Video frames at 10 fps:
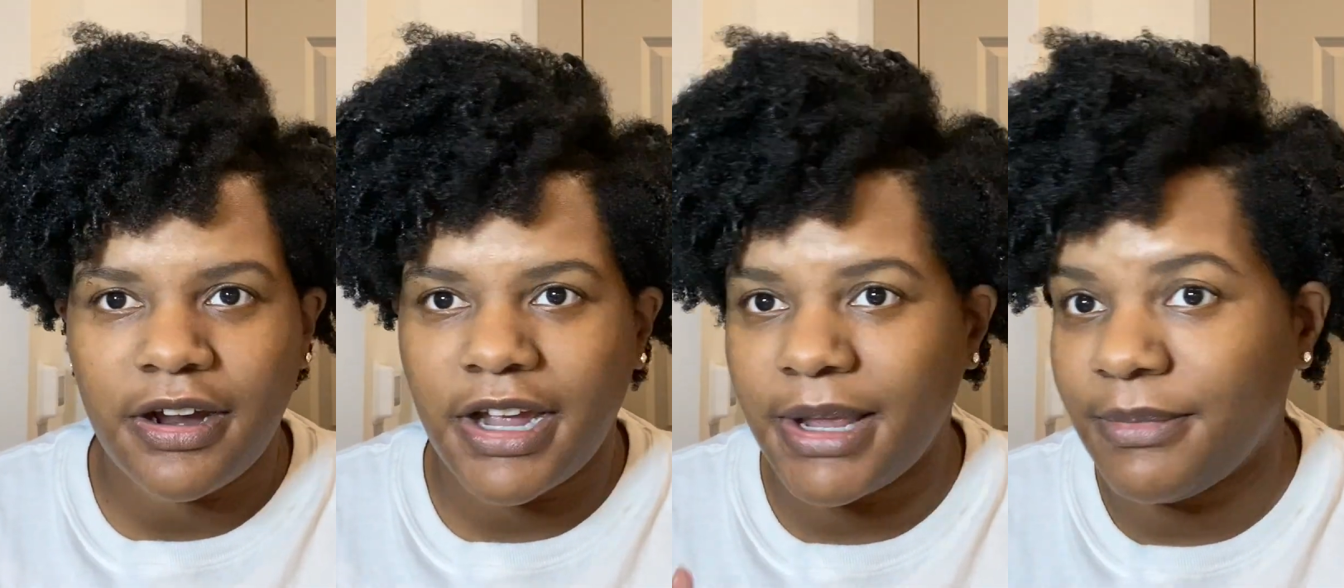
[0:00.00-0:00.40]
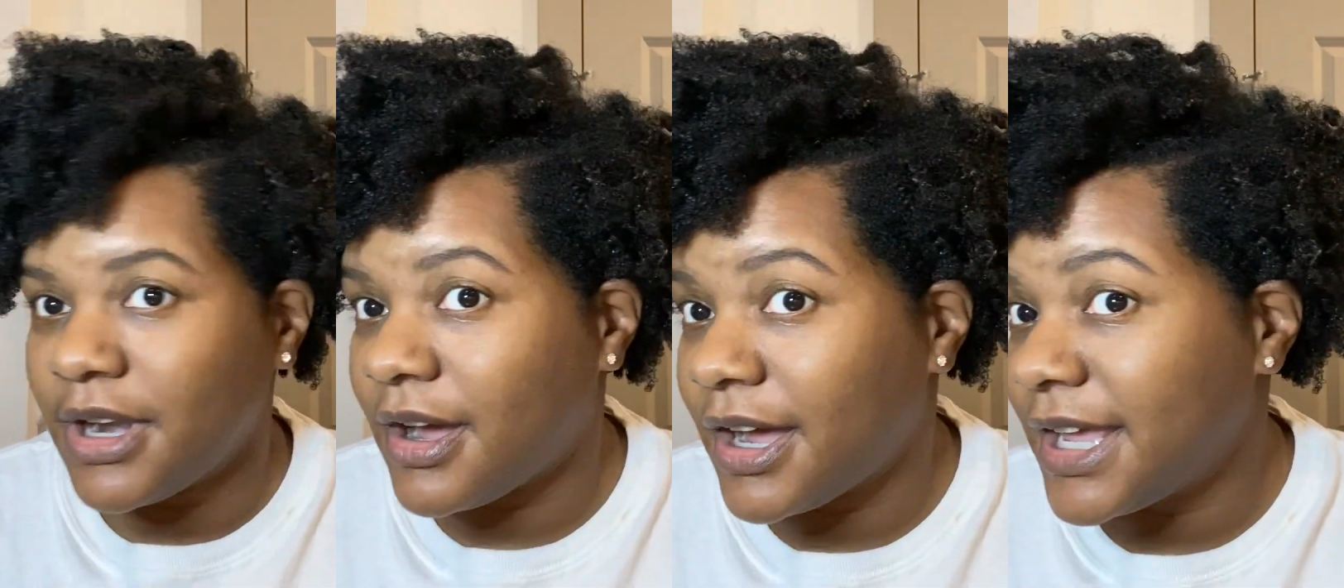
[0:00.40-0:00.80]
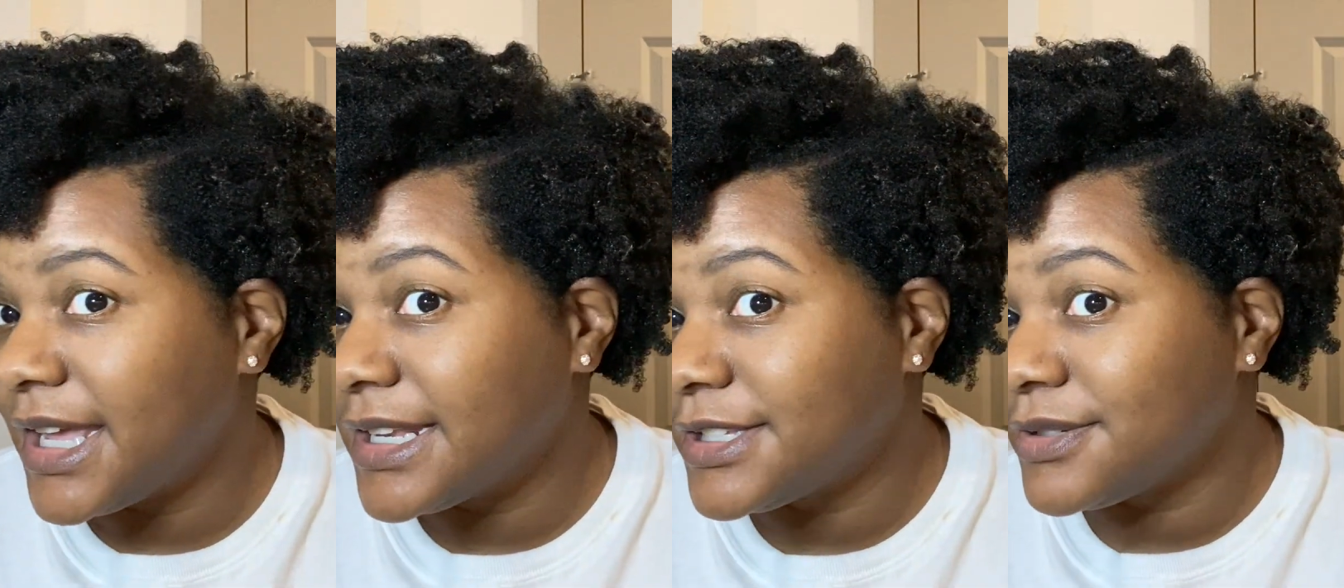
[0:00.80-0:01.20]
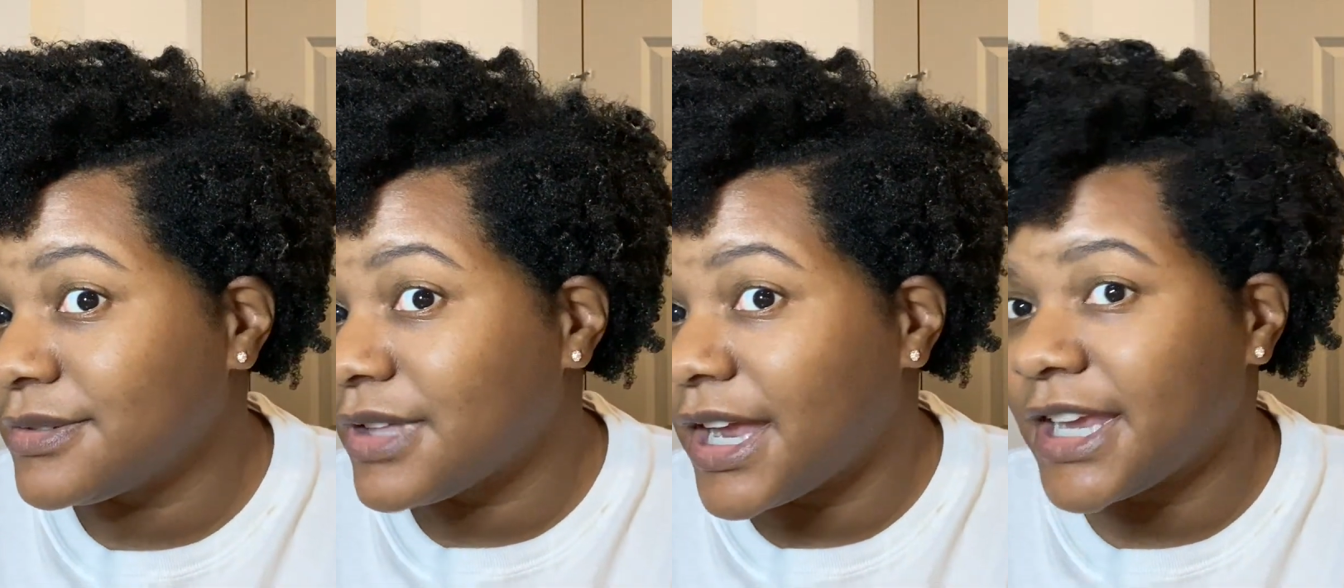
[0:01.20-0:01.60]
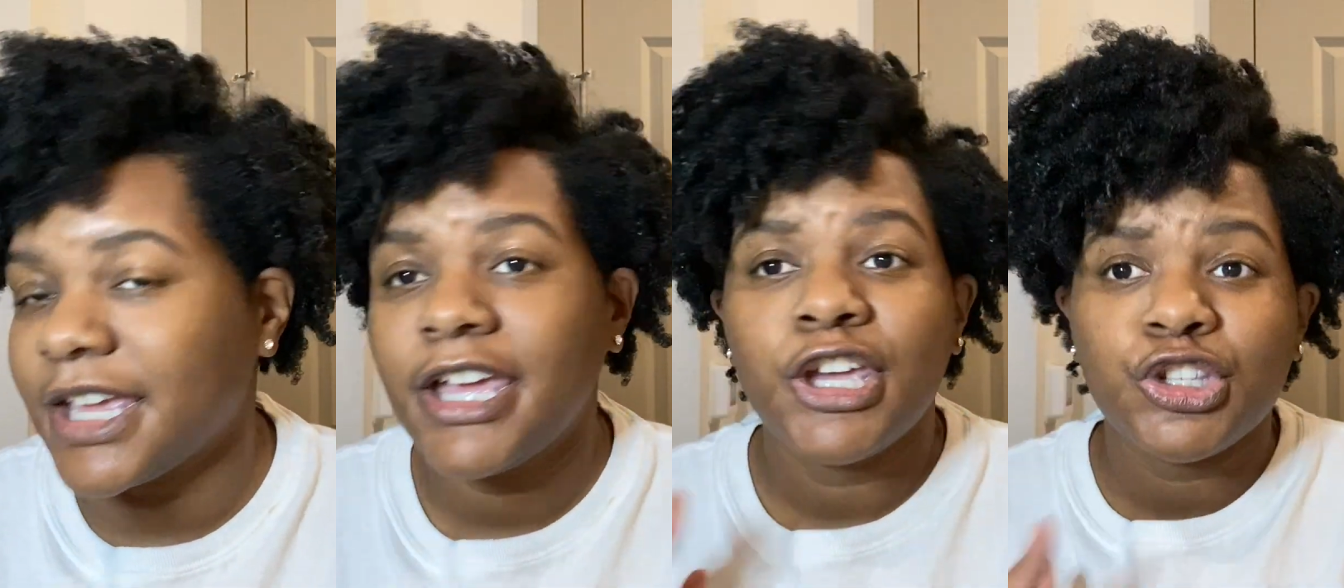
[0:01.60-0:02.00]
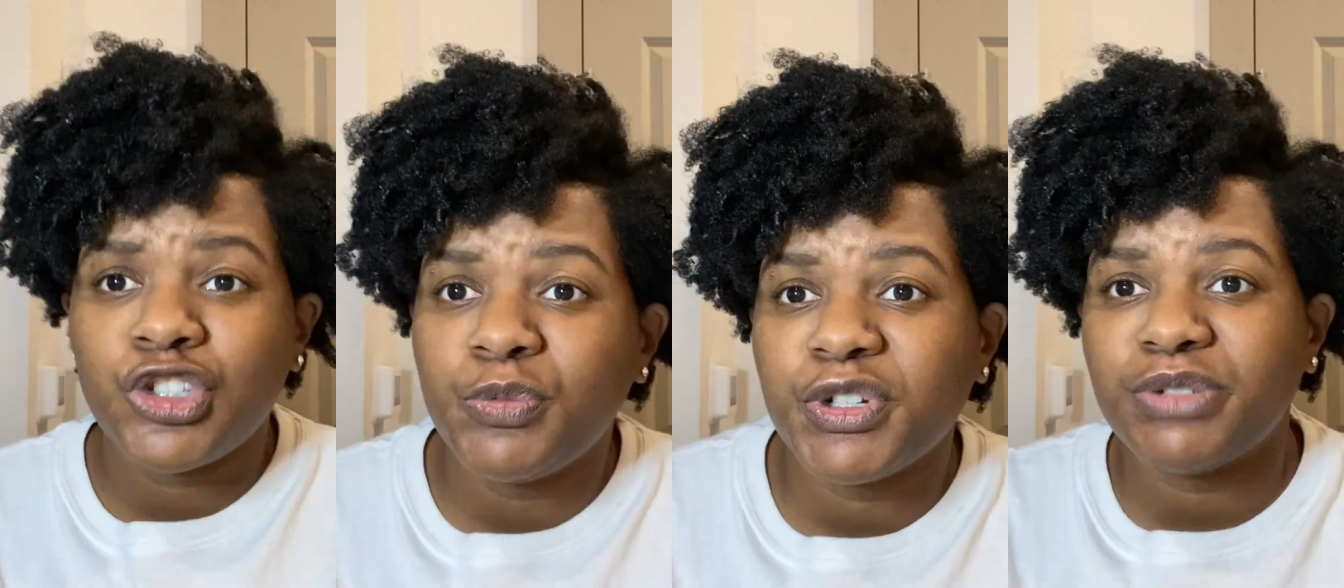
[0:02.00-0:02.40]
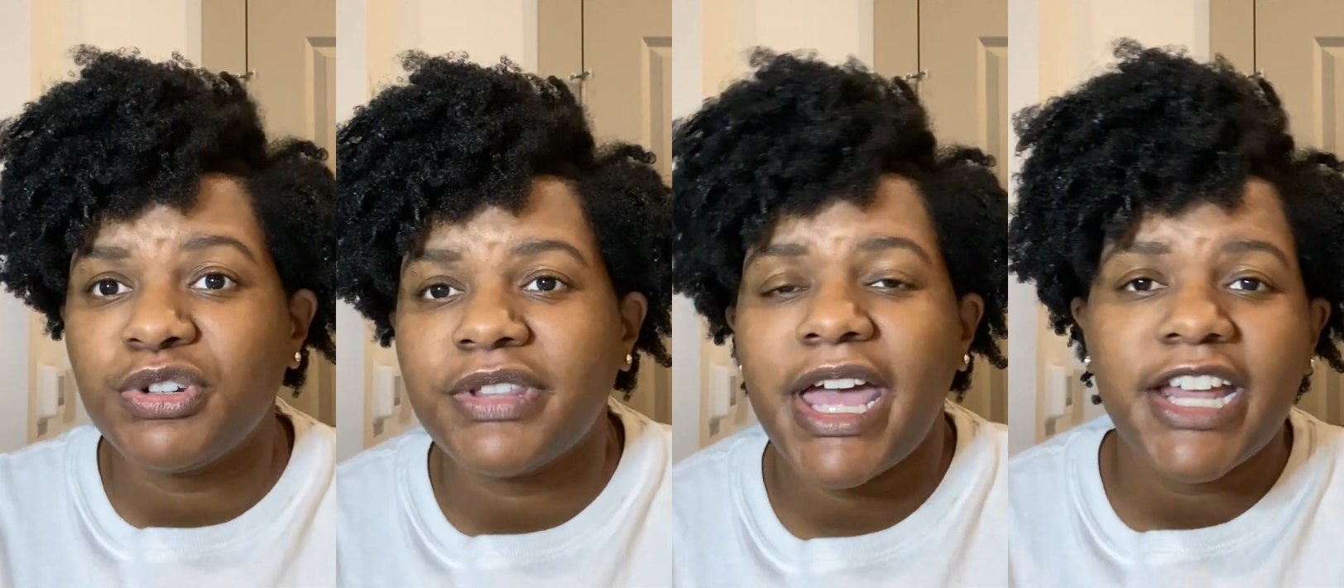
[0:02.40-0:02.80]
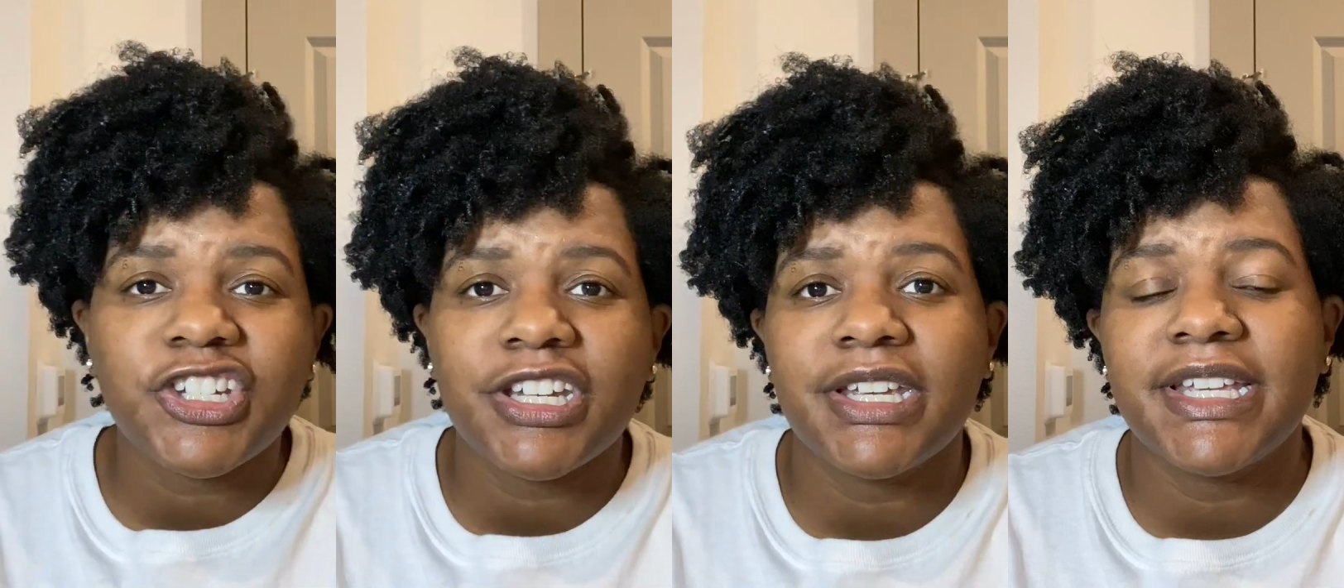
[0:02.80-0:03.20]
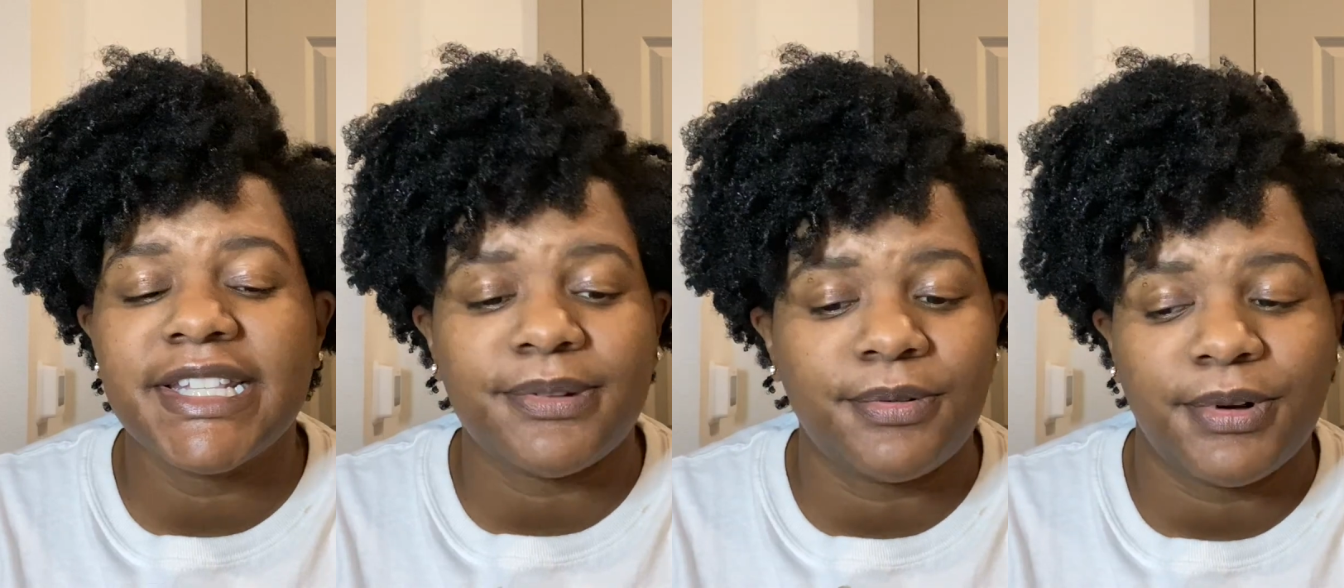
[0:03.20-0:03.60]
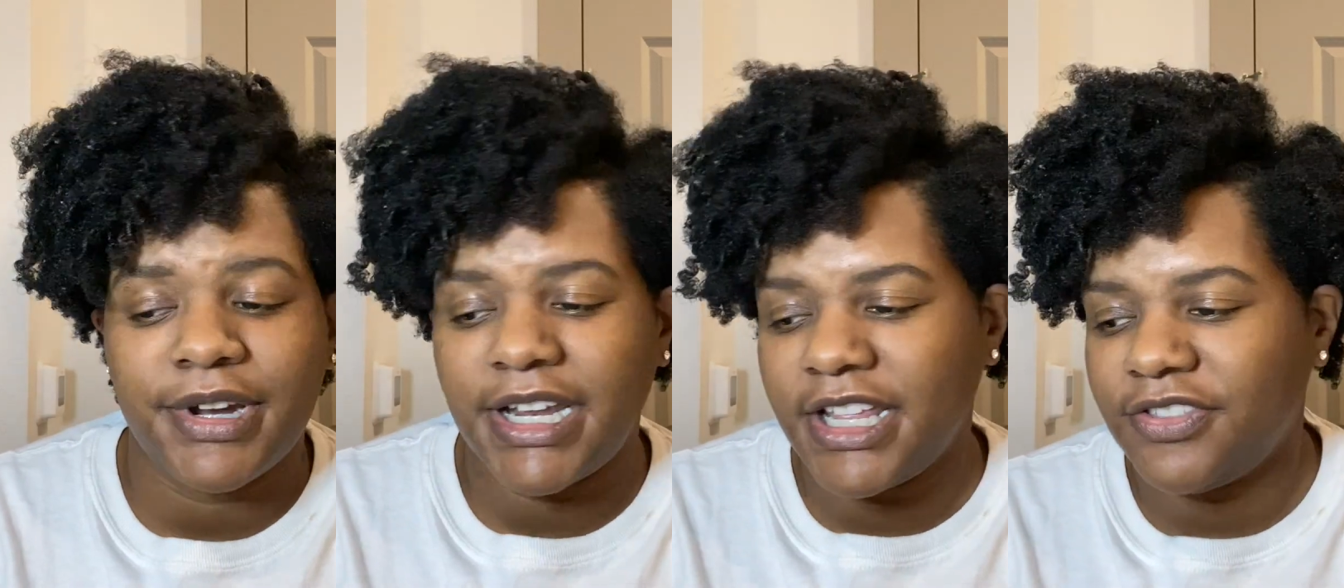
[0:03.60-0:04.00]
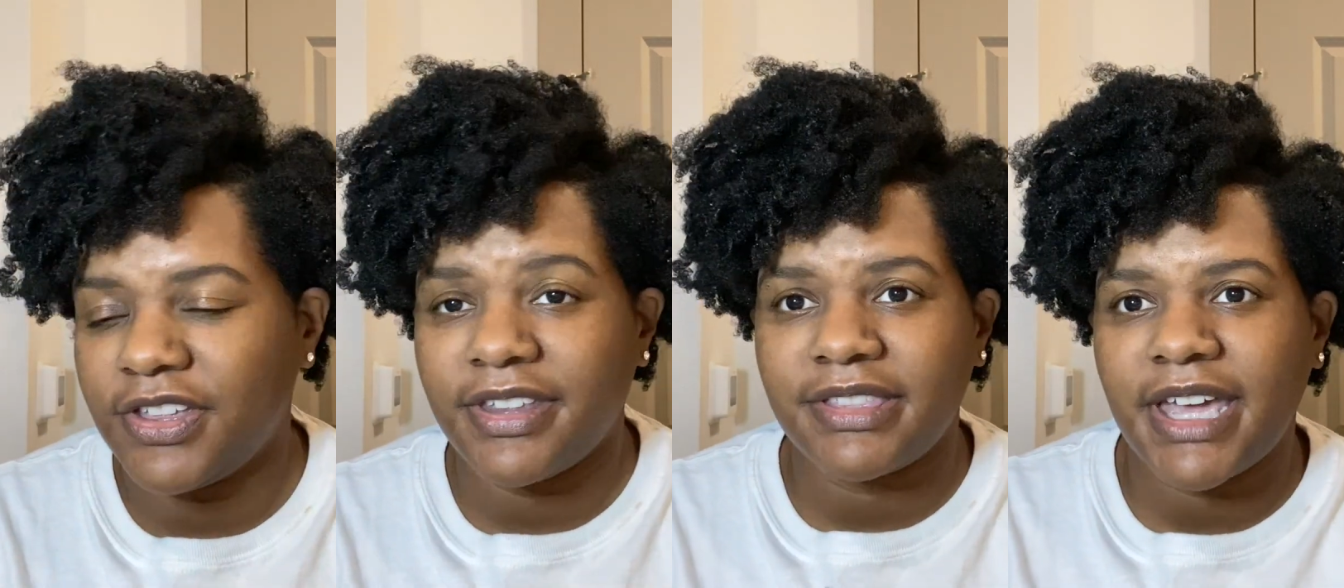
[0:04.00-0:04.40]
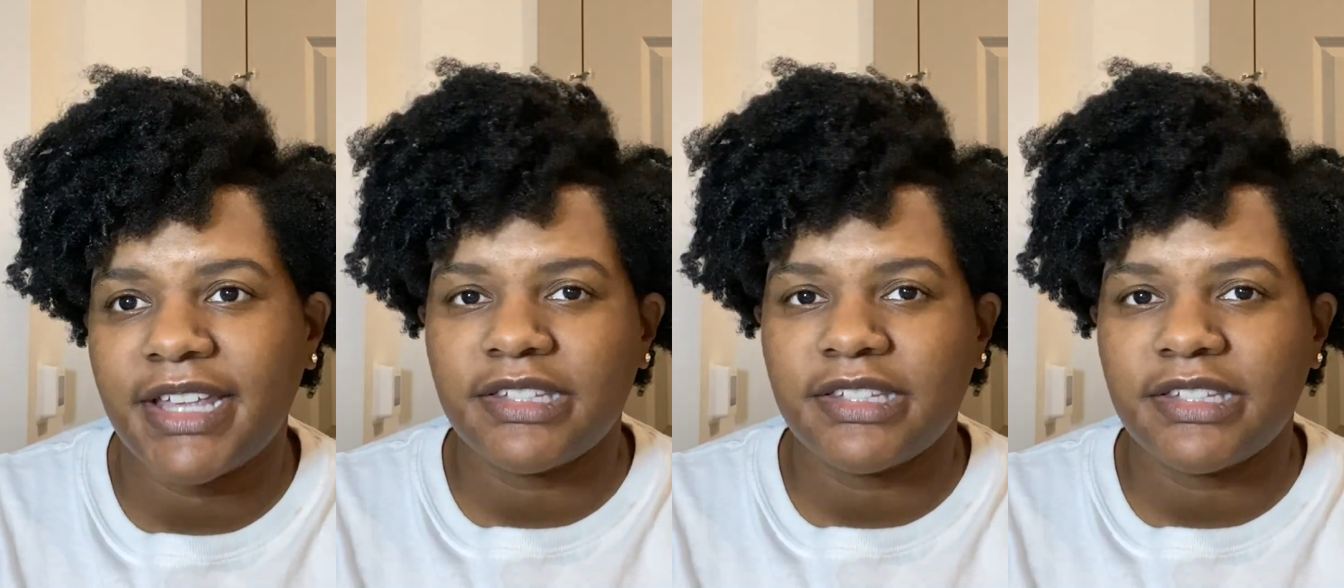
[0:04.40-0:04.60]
I am not into like super smooth edges or anything like that.